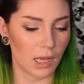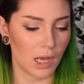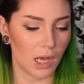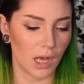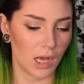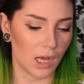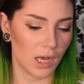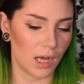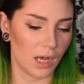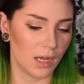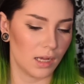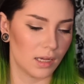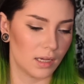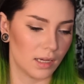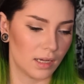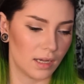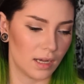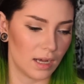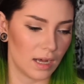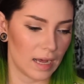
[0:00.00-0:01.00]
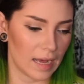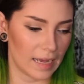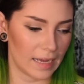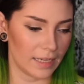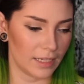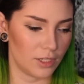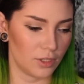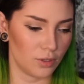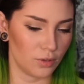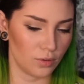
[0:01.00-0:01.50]
I
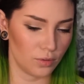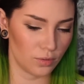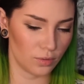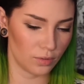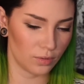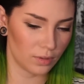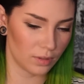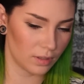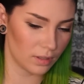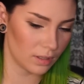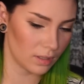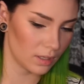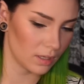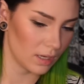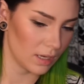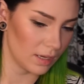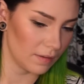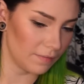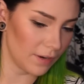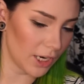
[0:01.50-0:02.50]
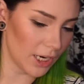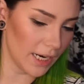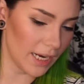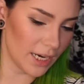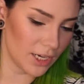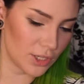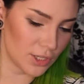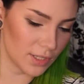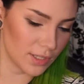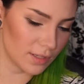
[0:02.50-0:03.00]
do
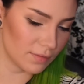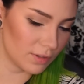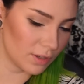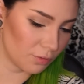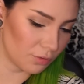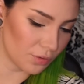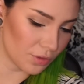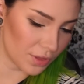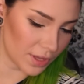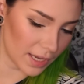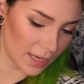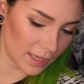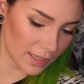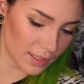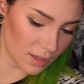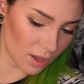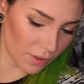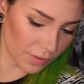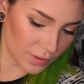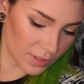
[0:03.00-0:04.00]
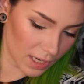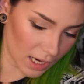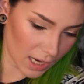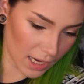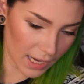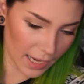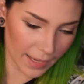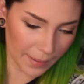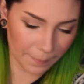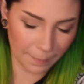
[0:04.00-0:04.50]
variations of different things all the
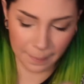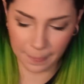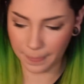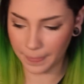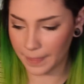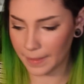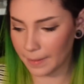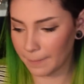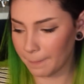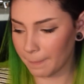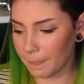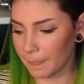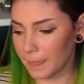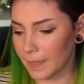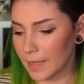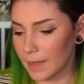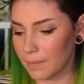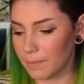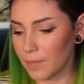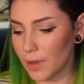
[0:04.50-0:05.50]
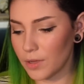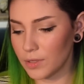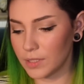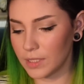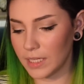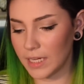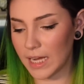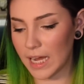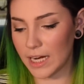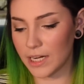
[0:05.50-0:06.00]
time.
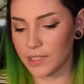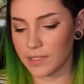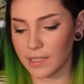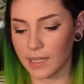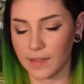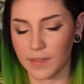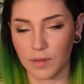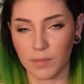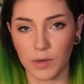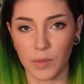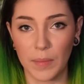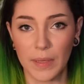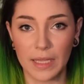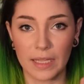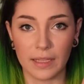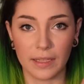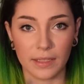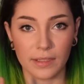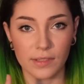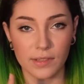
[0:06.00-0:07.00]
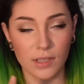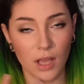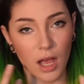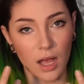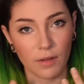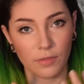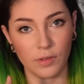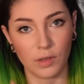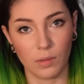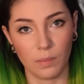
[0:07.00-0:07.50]
Mostly I just like them to be
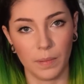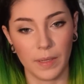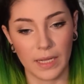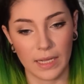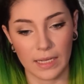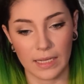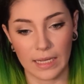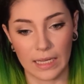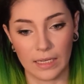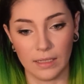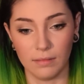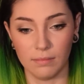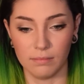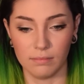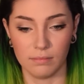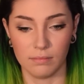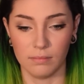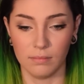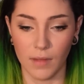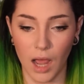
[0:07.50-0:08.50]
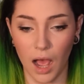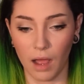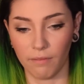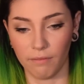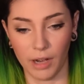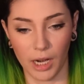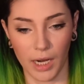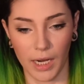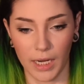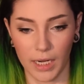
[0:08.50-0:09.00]
soft and pink and not
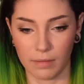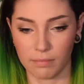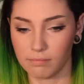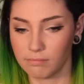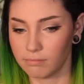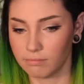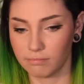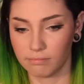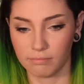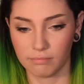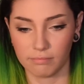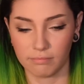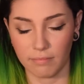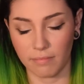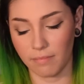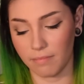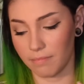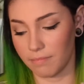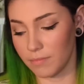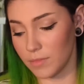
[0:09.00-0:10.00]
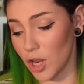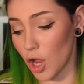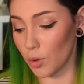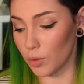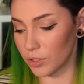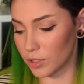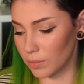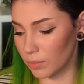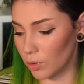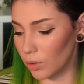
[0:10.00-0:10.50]
very
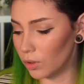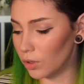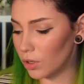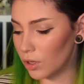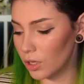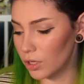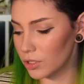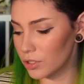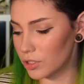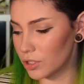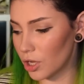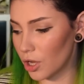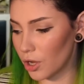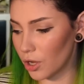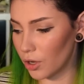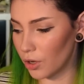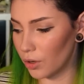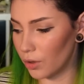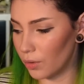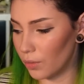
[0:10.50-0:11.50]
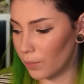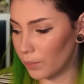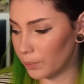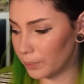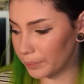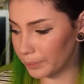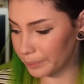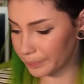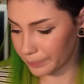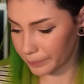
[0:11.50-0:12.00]
noticeable. So
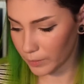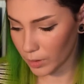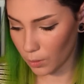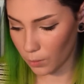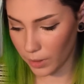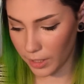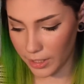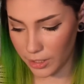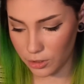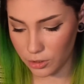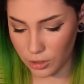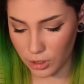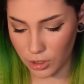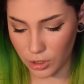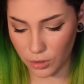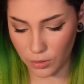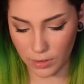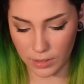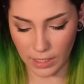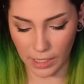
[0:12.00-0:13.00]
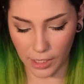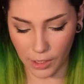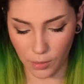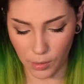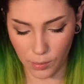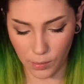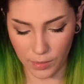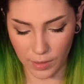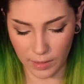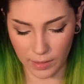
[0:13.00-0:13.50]
what I usually do is I go
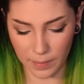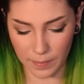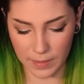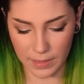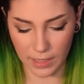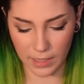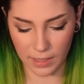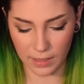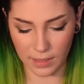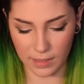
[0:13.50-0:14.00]
in with a lipstick.